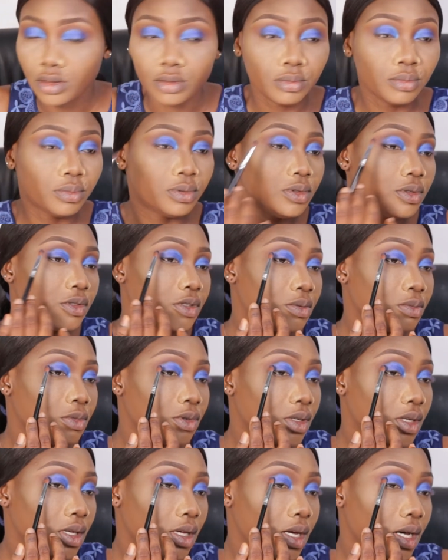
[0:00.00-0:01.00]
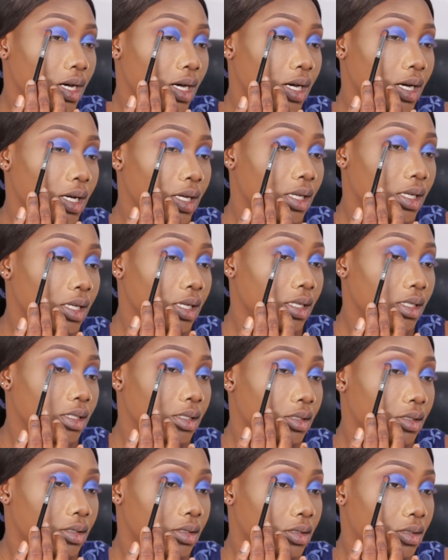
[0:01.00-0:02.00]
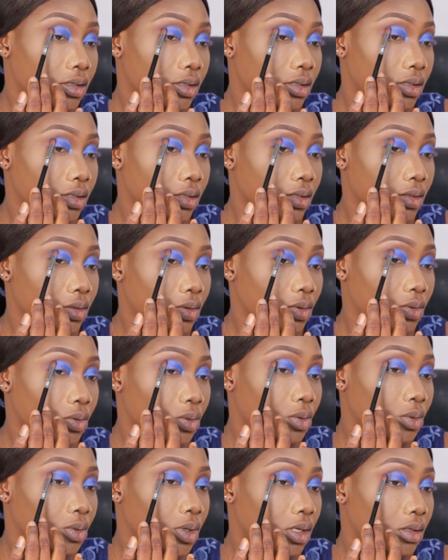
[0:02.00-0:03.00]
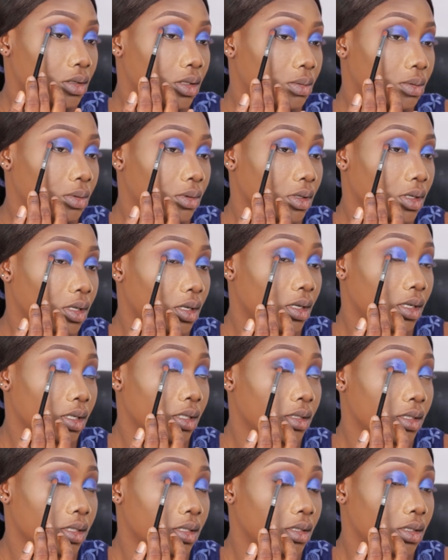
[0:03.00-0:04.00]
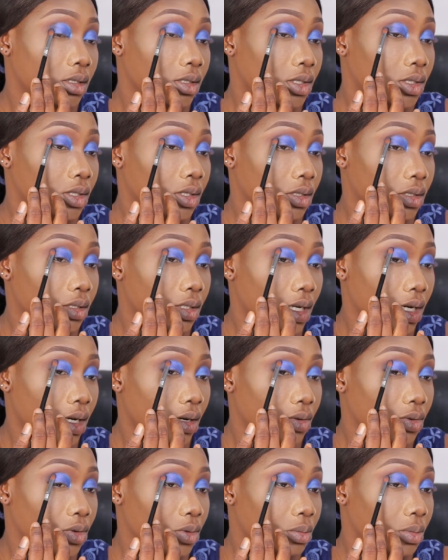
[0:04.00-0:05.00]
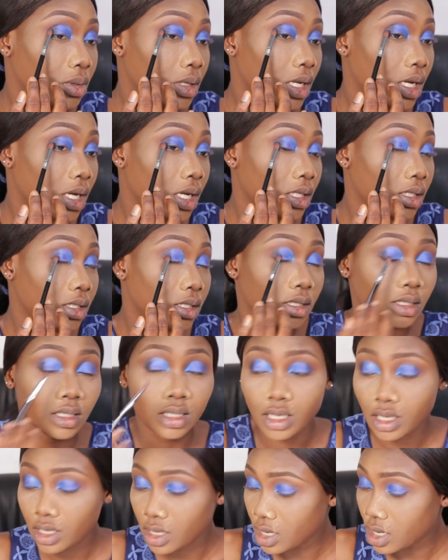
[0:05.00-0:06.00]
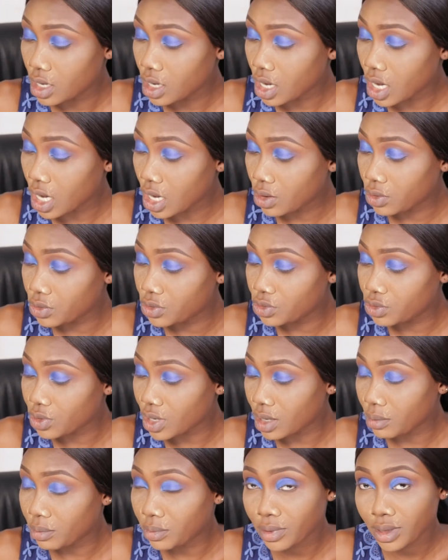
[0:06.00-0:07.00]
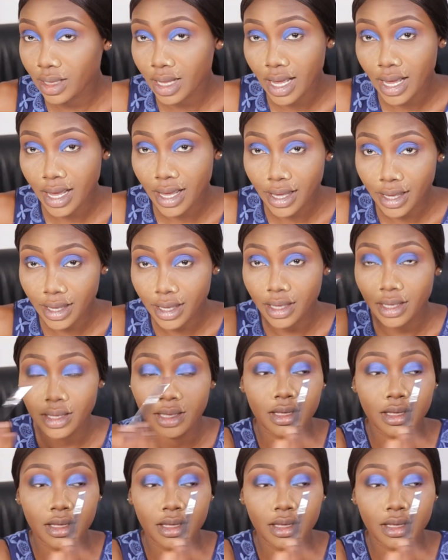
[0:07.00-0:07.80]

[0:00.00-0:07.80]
Blue smoky eye is wearable, guys. It's just how you blend, how you apply,